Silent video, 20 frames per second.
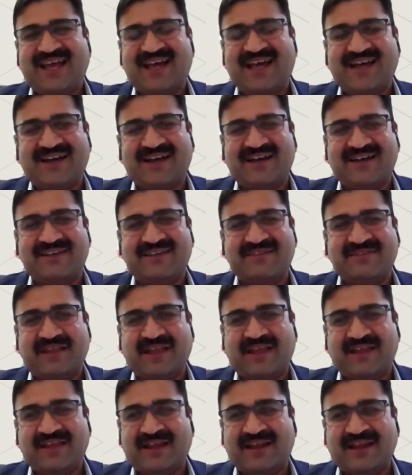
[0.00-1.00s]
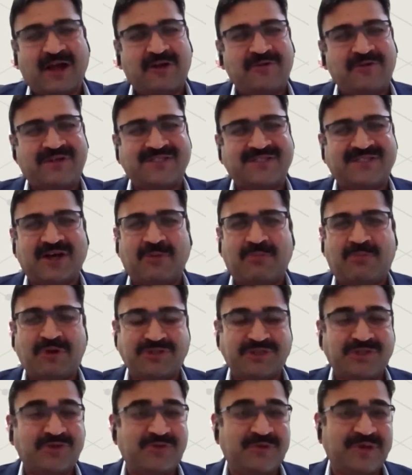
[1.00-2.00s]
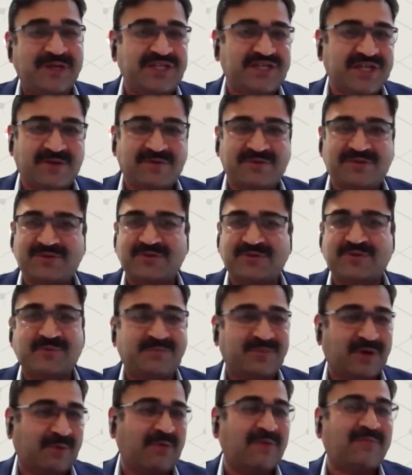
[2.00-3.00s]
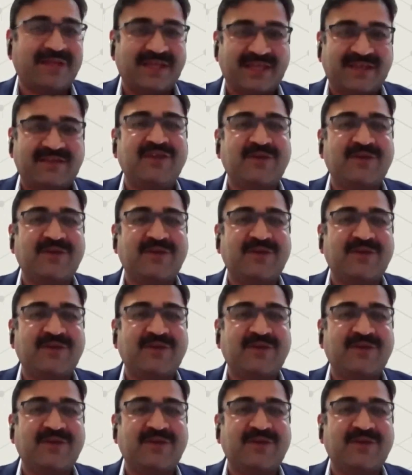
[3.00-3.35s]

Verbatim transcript: uh, it allowed us the opportunity to reach out to probably